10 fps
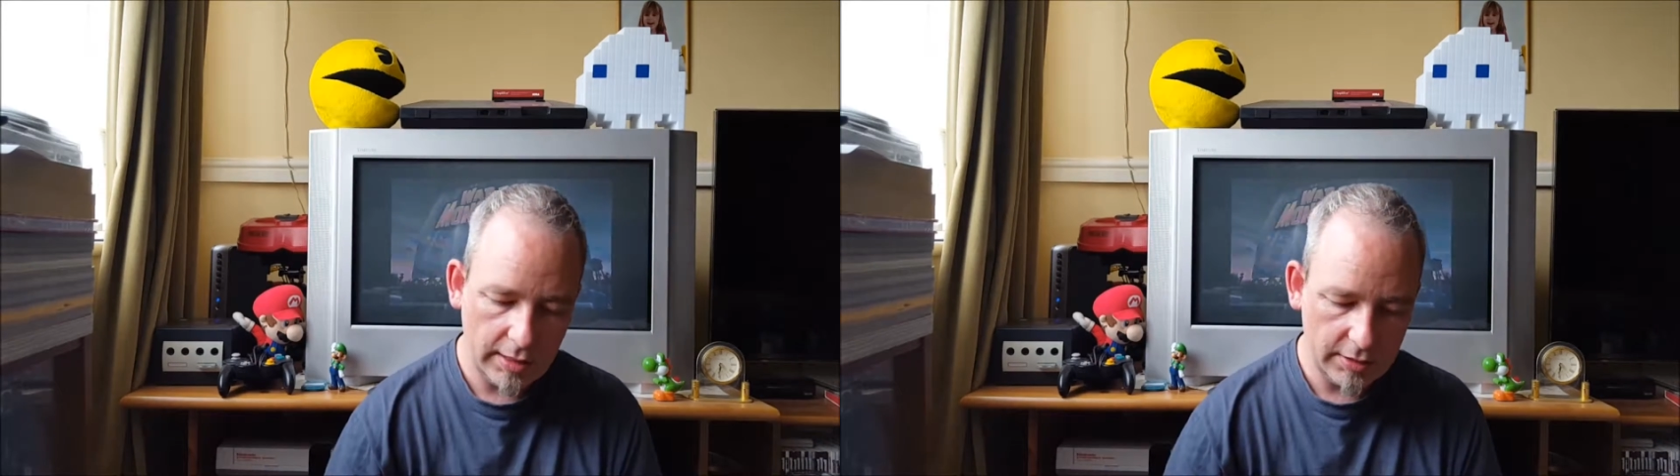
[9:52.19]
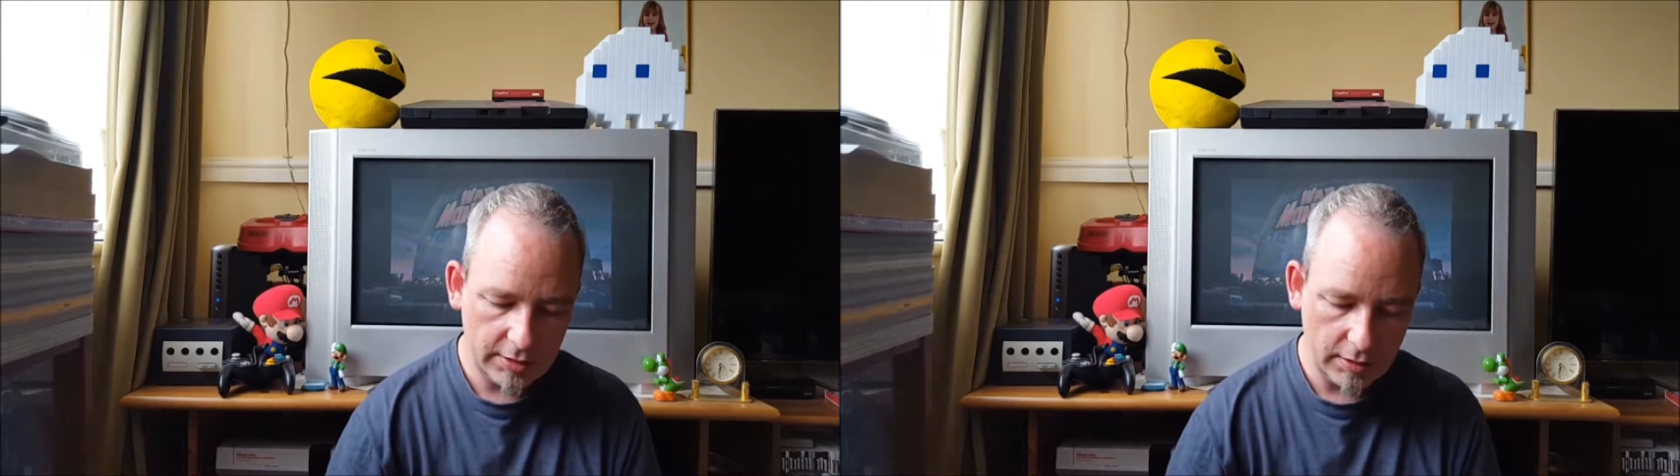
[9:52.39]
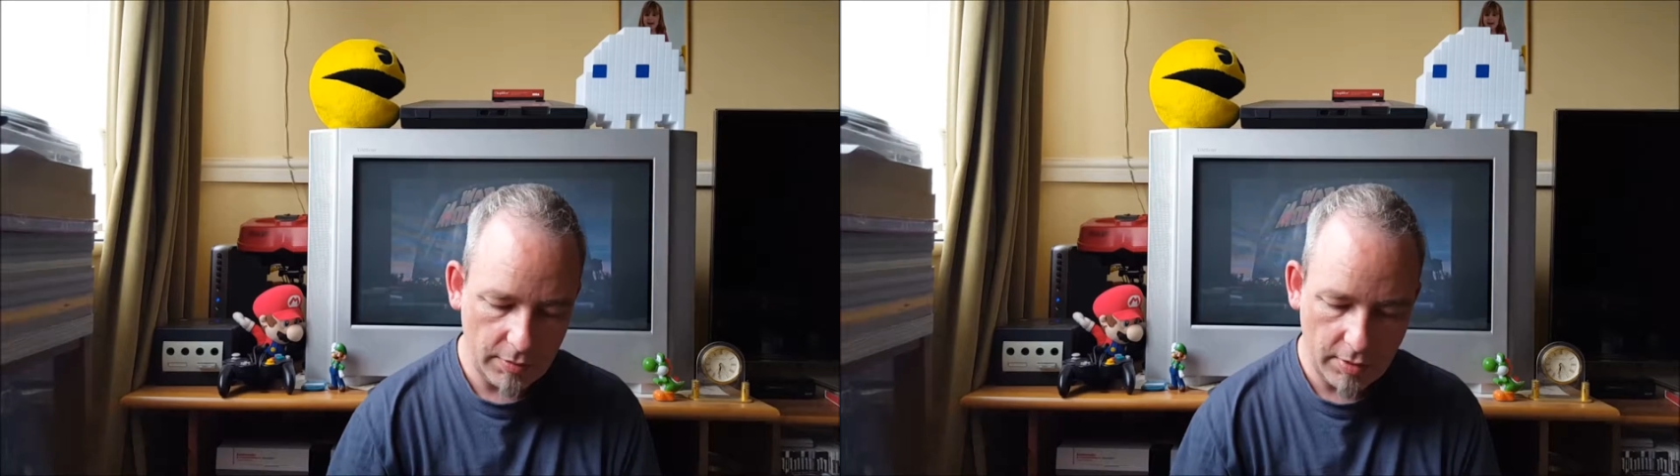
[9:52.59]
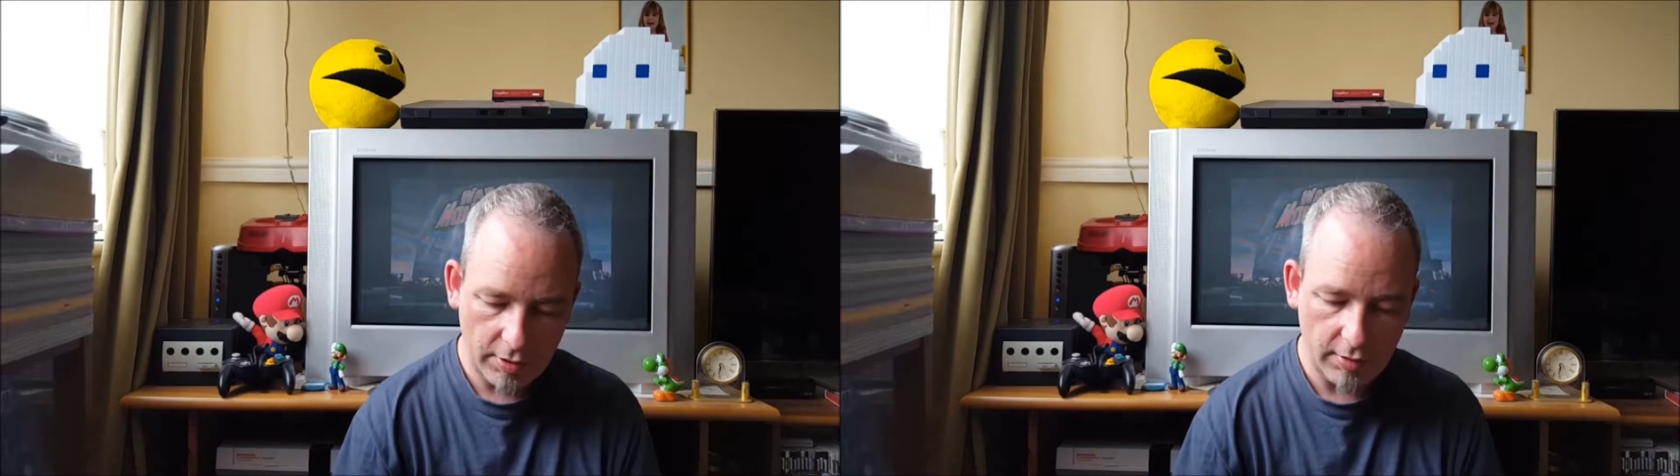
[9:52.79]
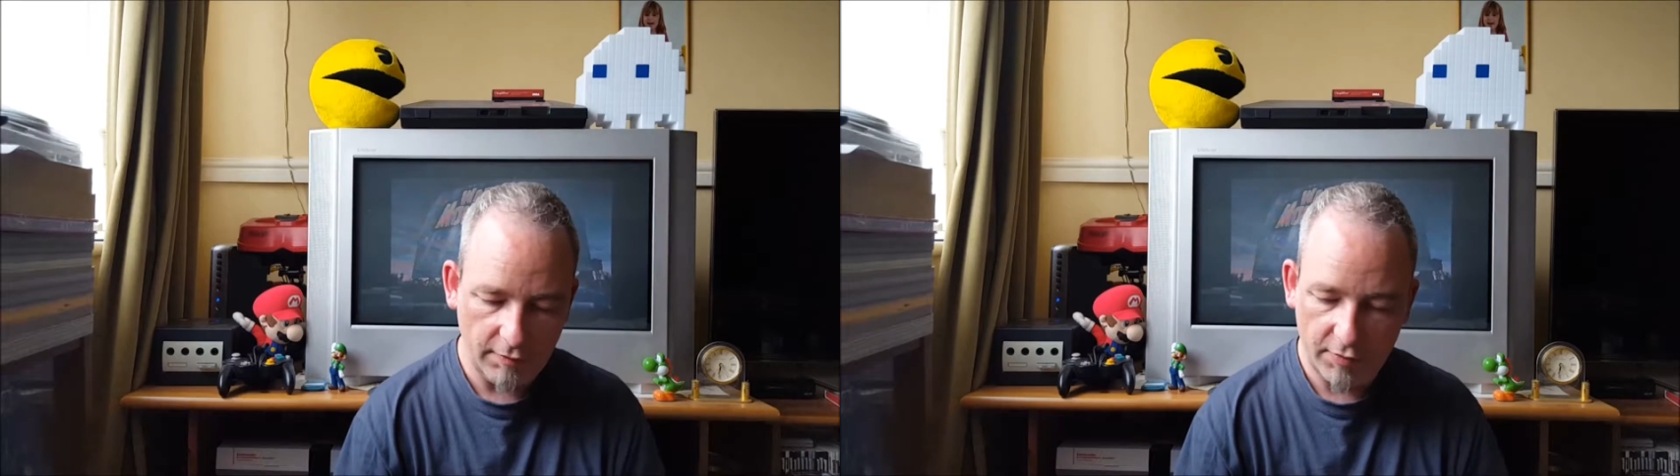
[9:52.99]
It's an
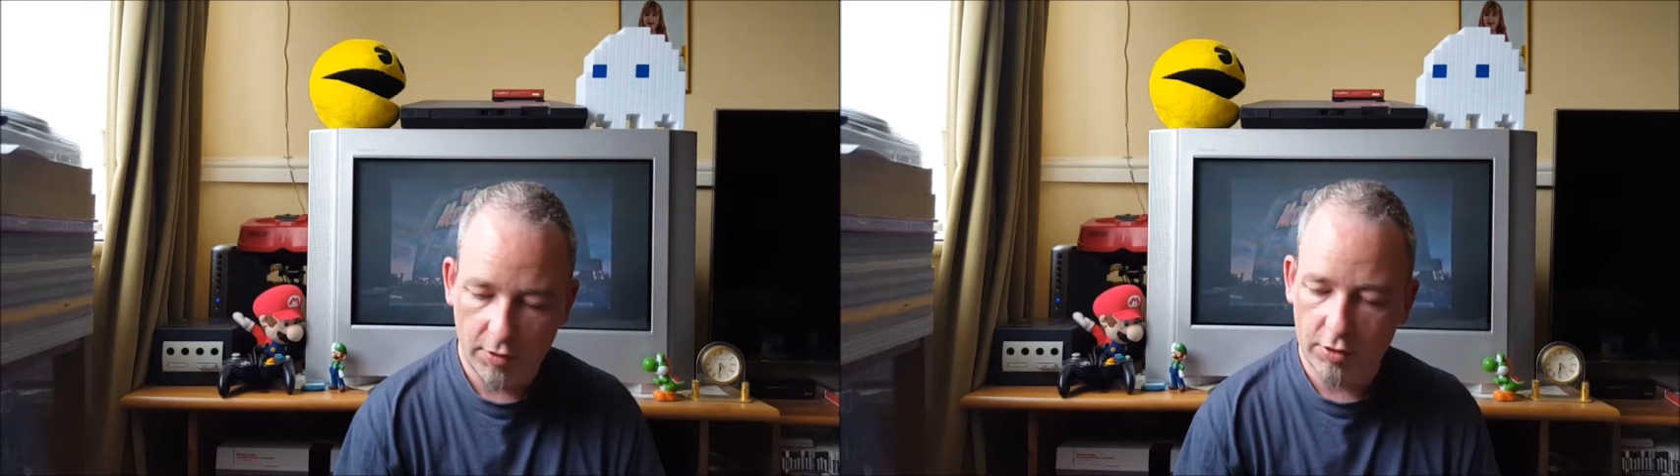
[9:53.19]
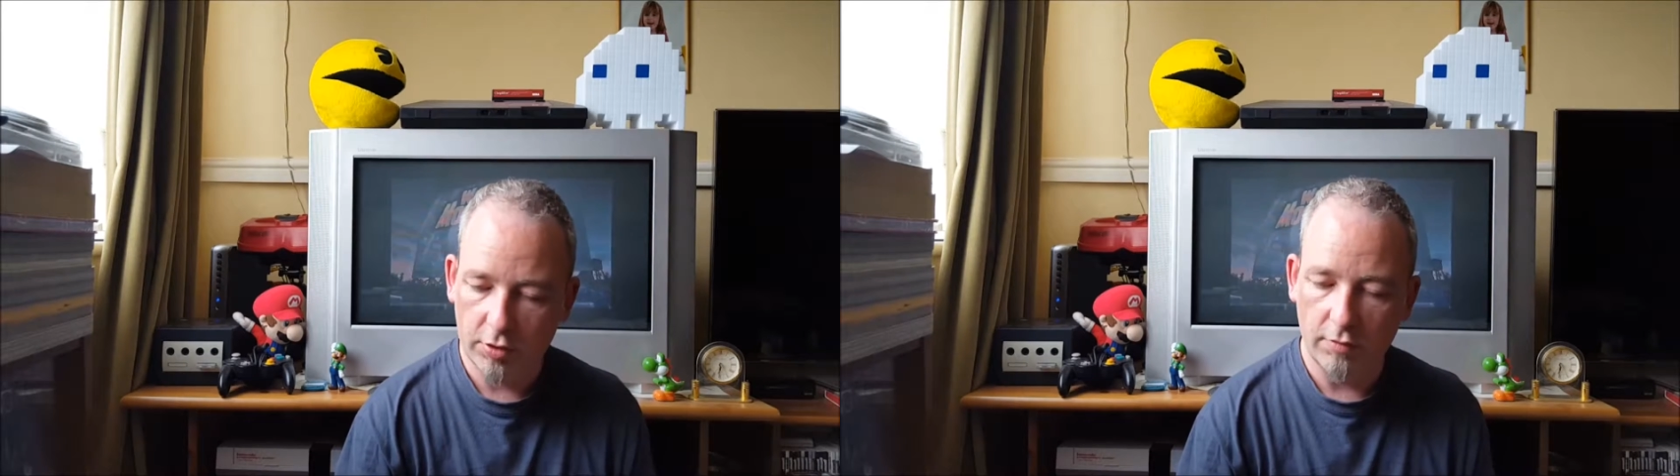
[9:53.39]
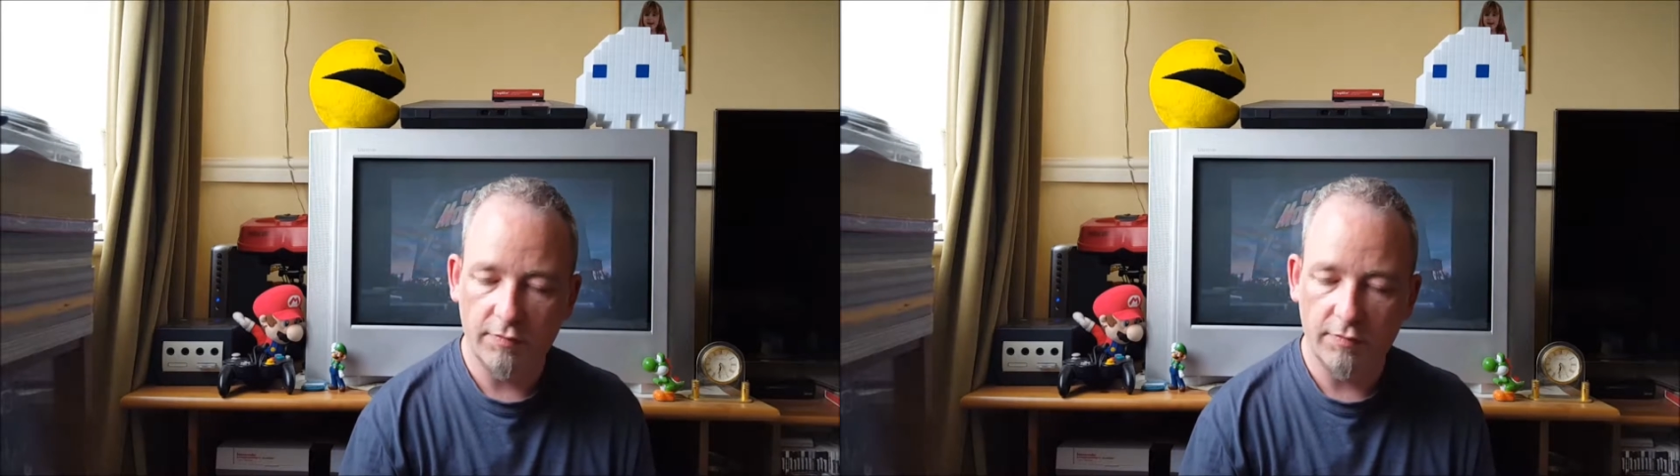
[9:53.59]
American version